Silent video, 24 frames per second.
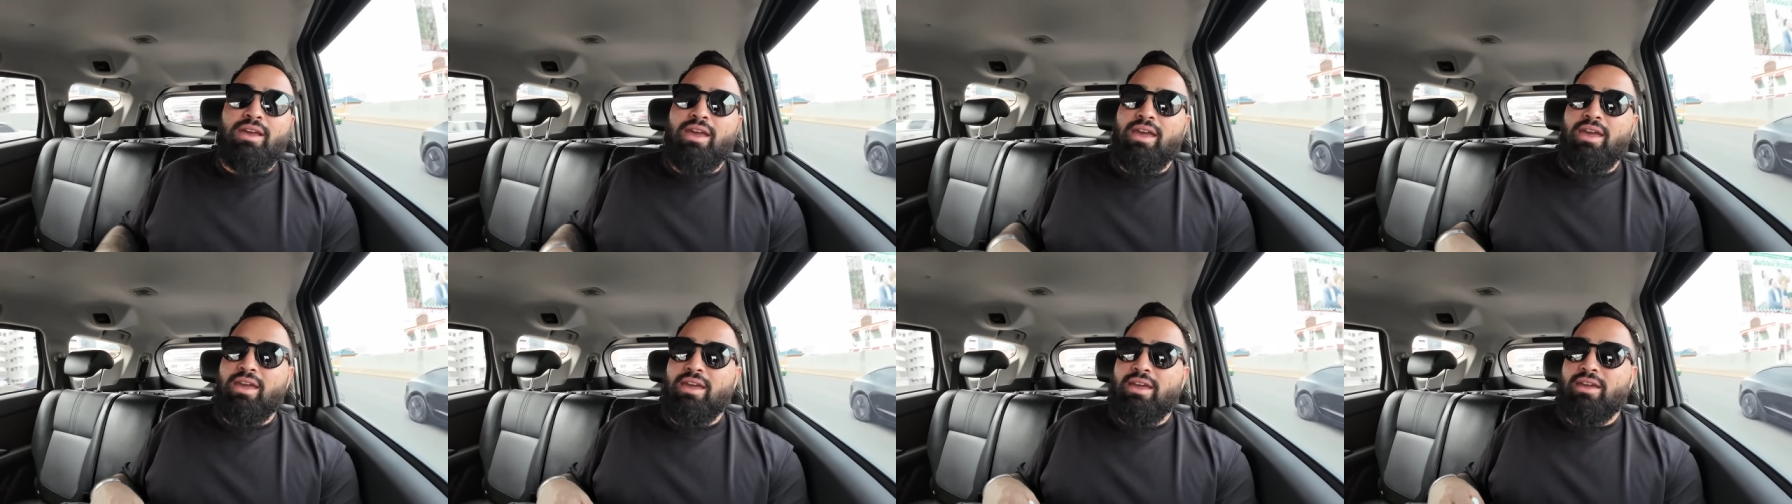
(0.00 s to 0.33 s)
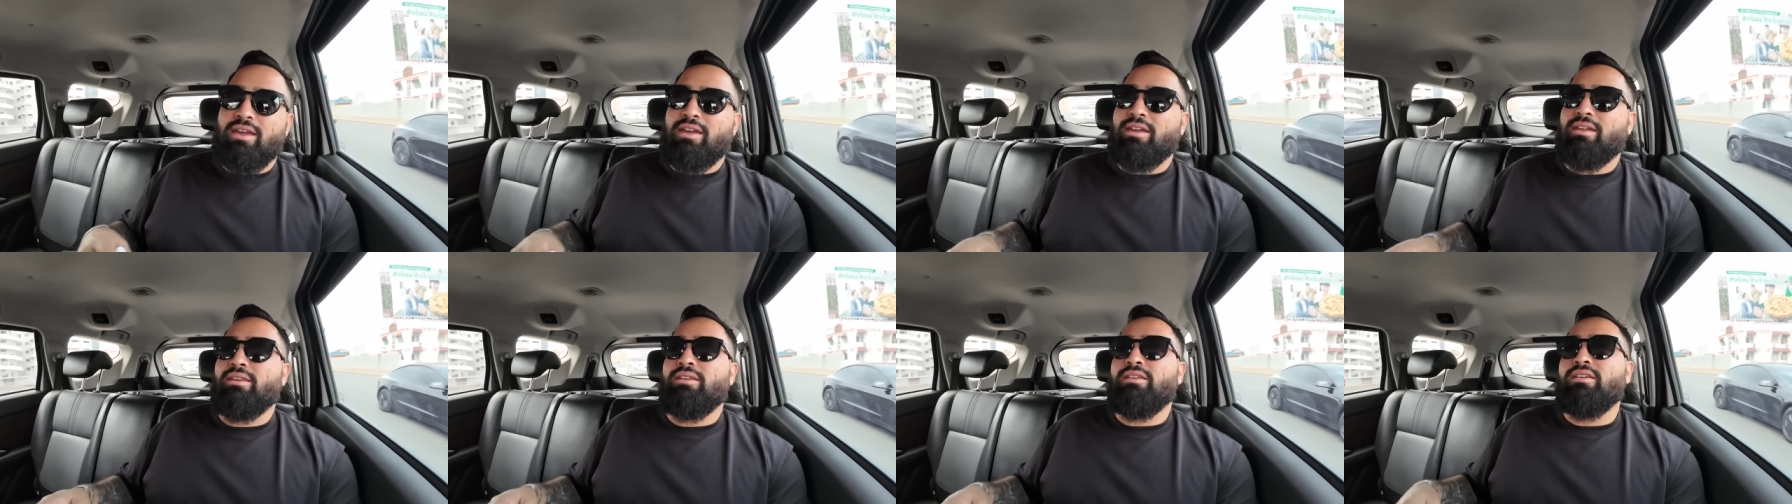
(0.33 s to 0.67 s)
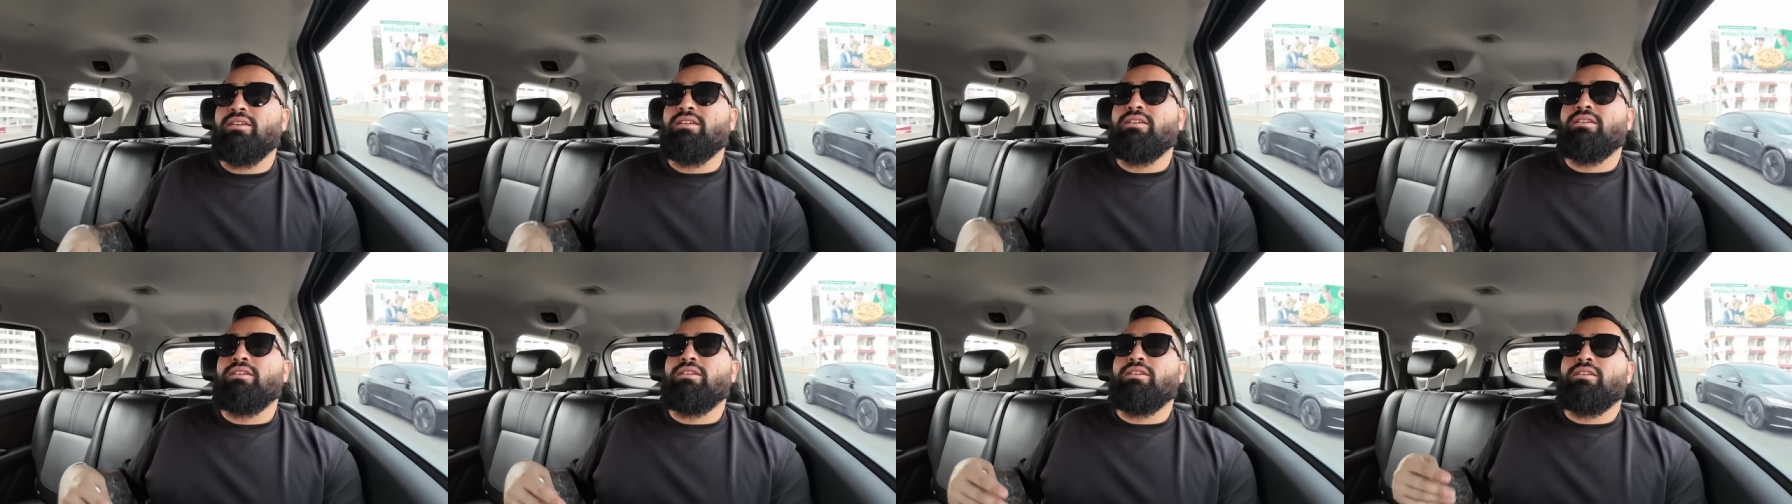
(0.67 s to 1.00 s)
and
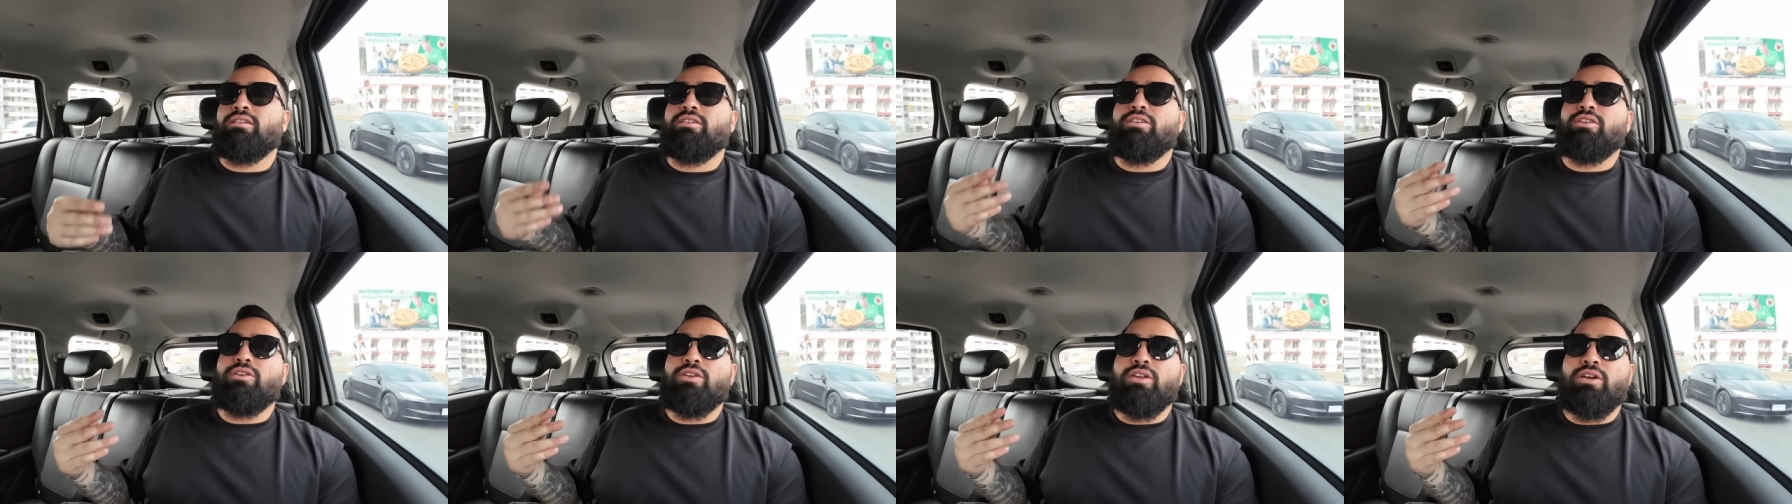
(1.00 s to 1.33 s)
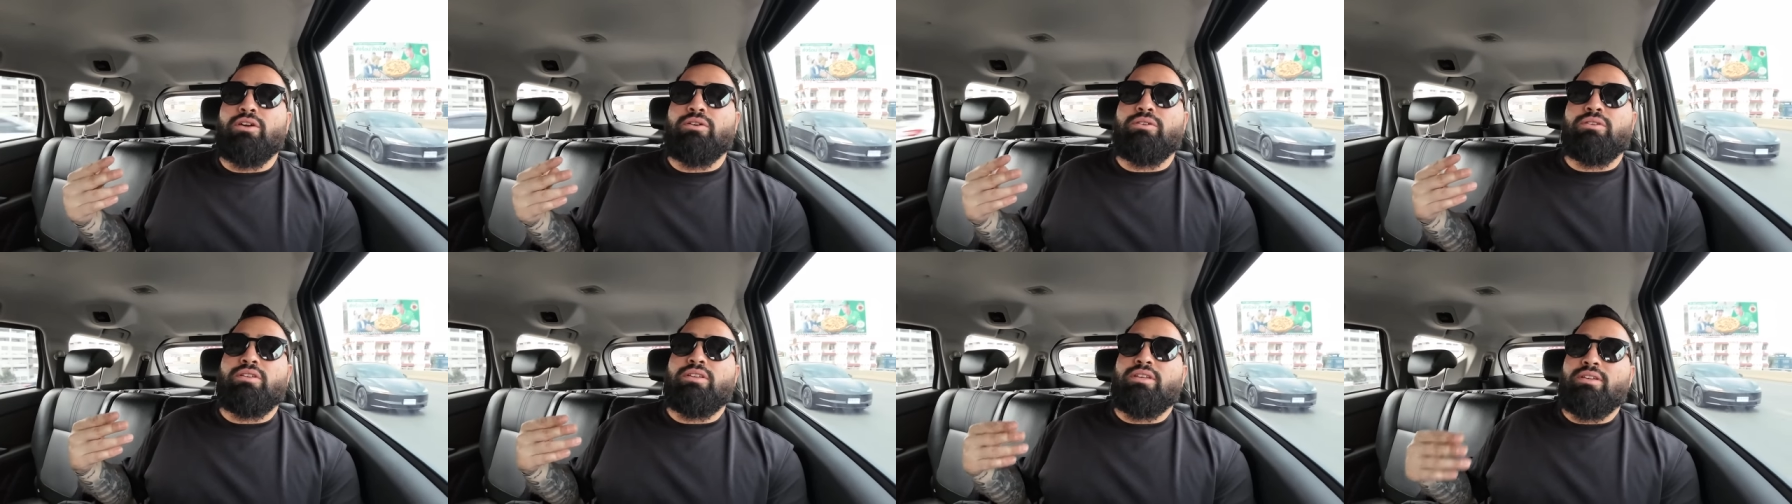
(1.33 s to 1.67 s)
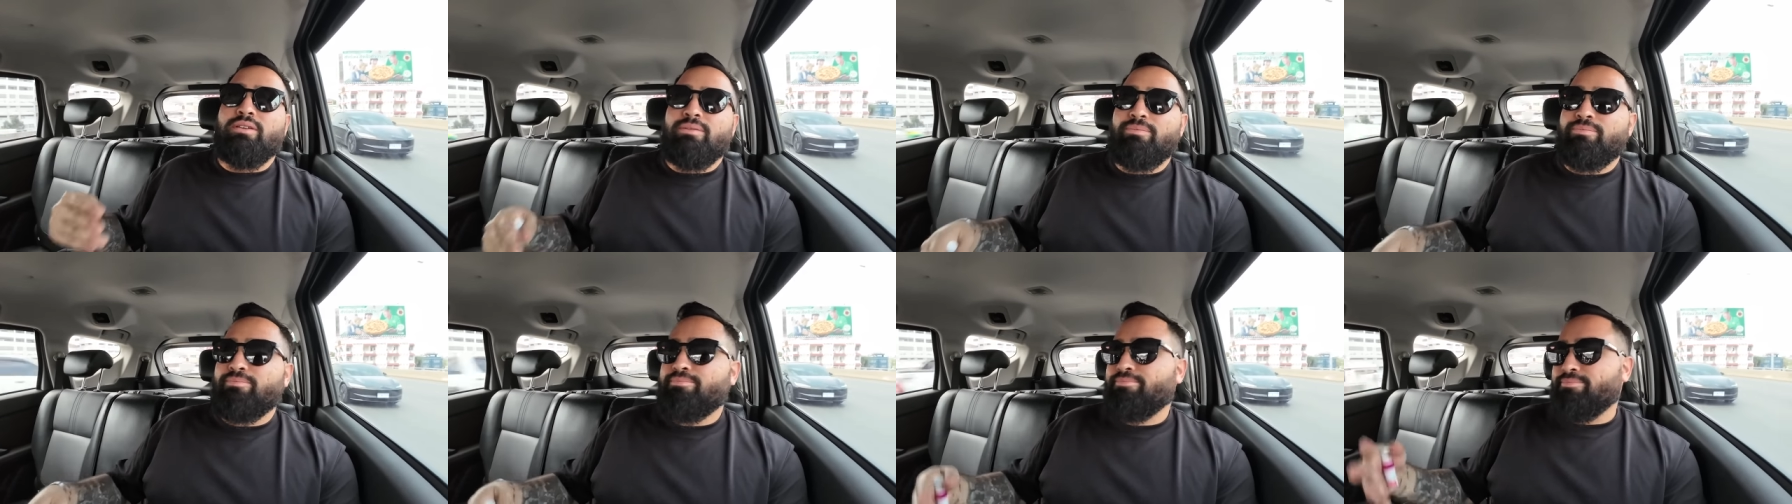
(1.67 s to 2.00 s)
you know,
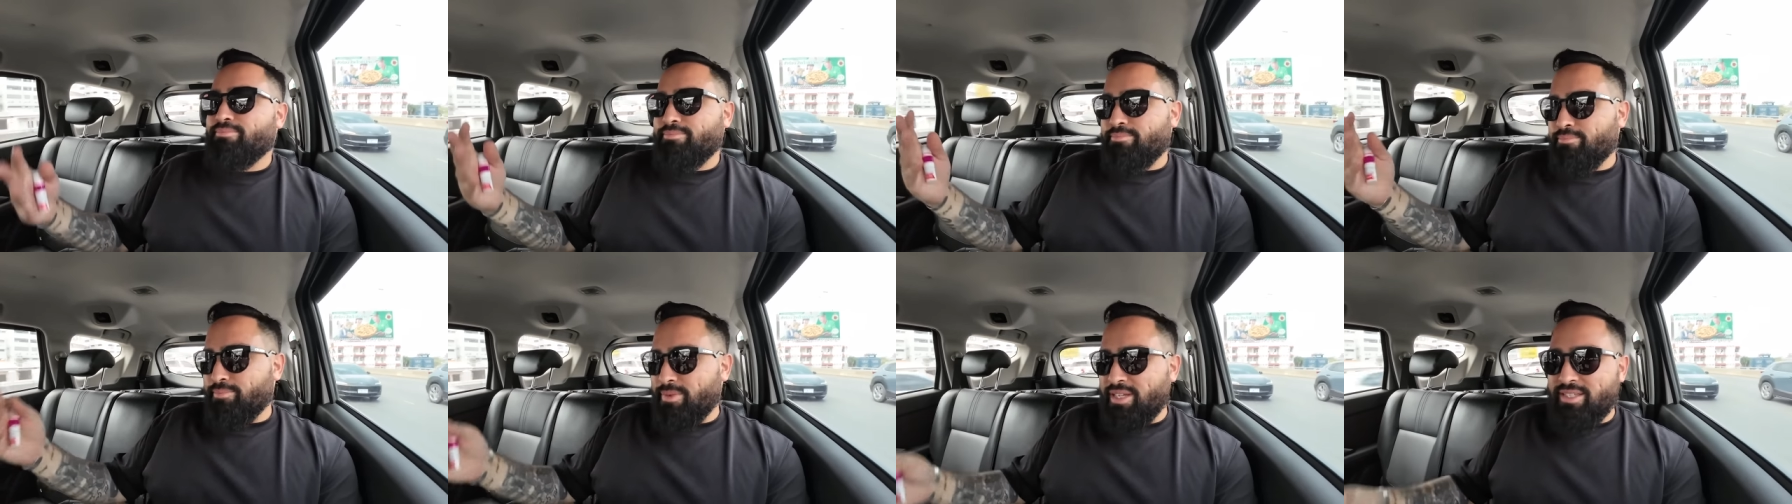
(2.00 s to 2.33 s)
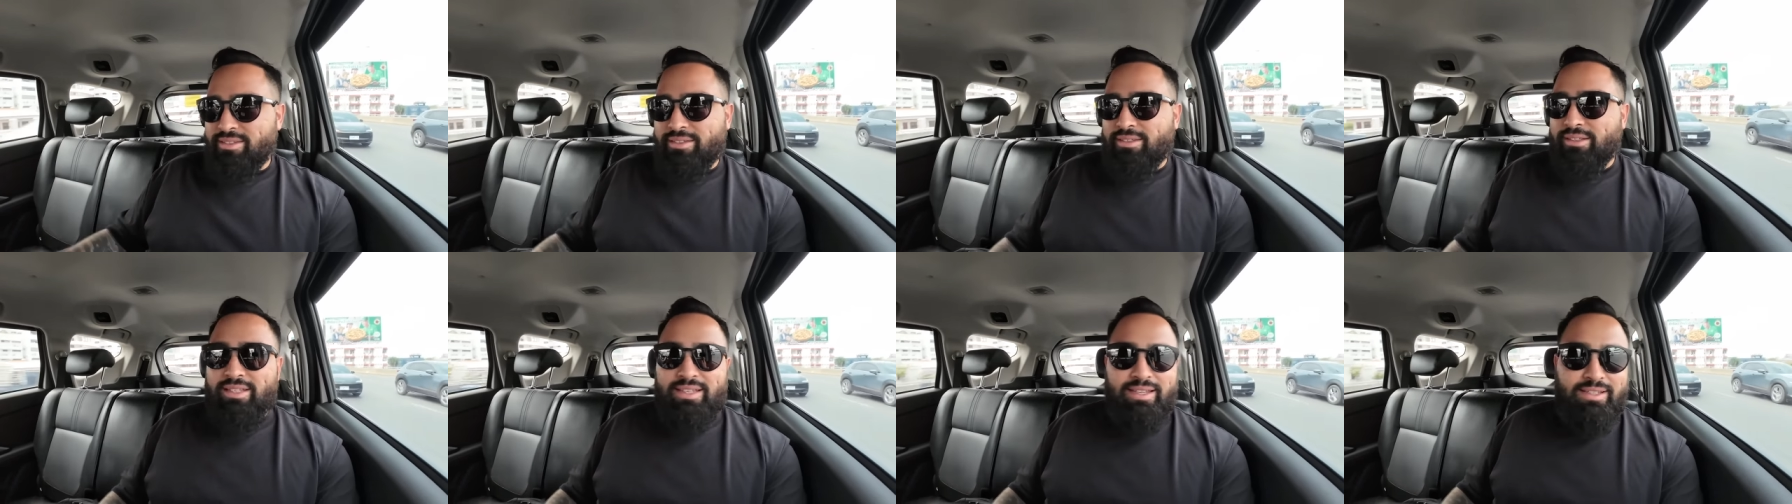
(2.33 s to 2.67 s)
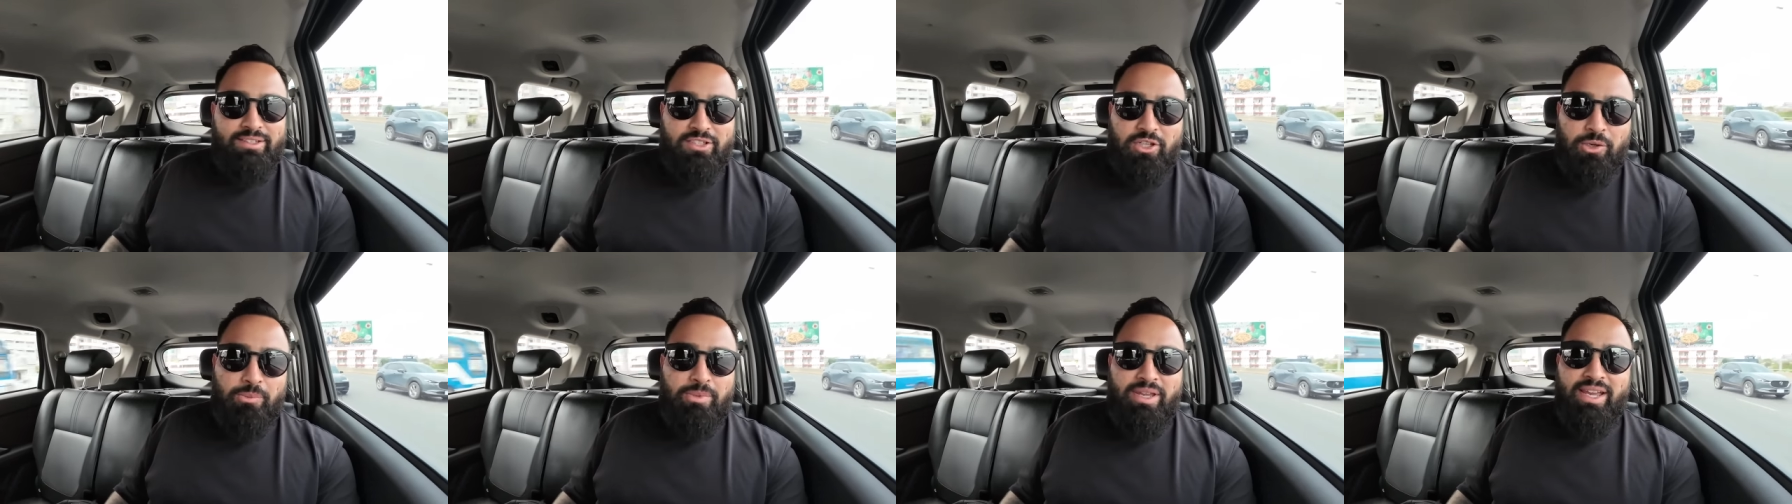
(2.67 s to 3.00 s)
basically they
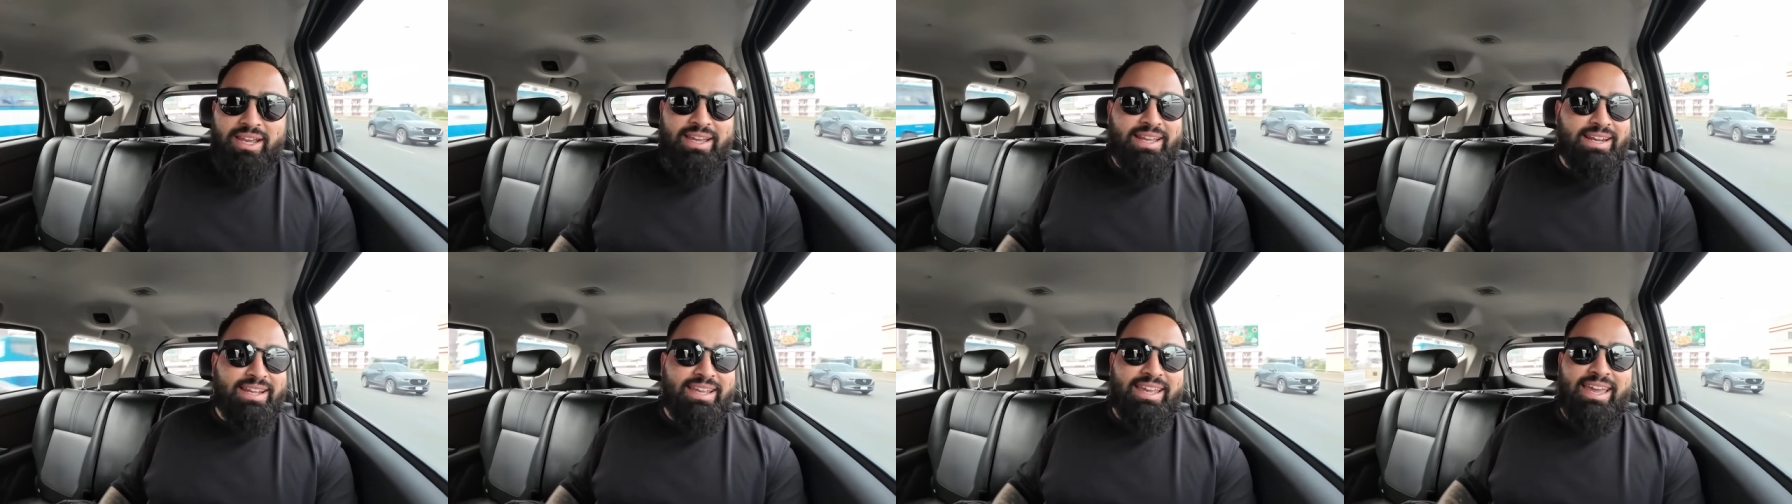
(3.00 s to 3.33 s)
told me I gotta